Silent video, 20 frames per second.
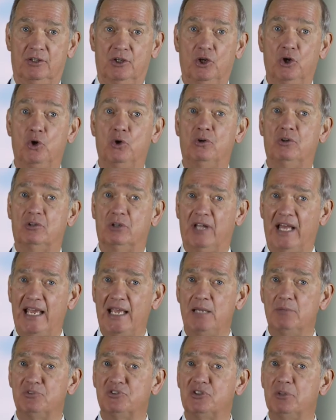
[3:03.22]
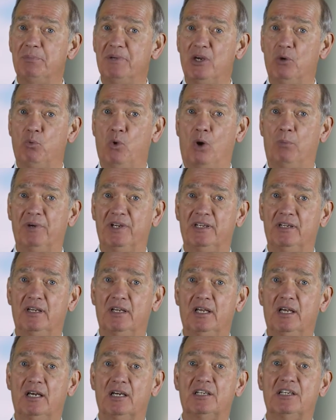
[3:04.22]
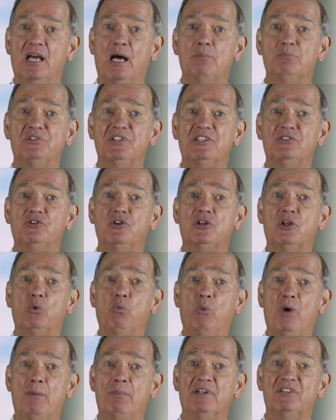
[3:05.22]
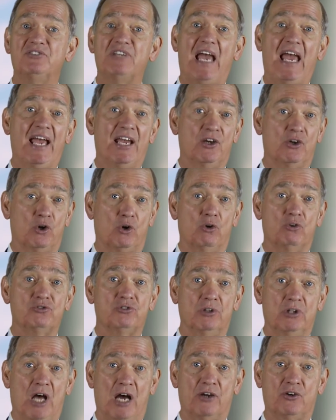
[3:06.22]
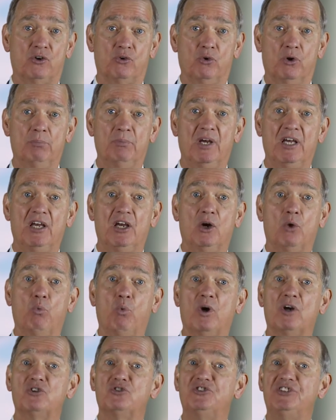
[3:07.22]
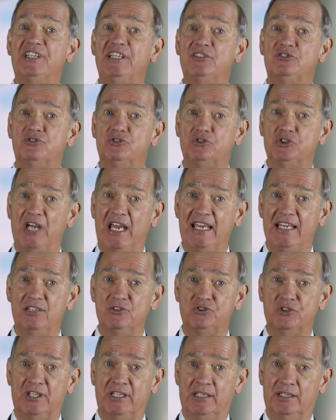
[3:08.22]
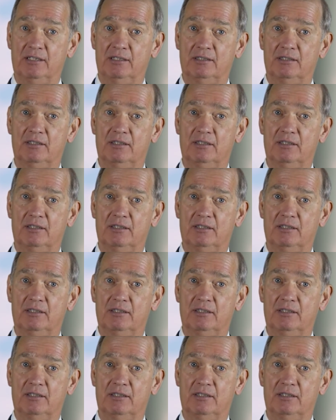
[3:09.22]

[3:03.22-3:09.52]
who claims to be a woman comes into the women's and girls' locker room where she's changing.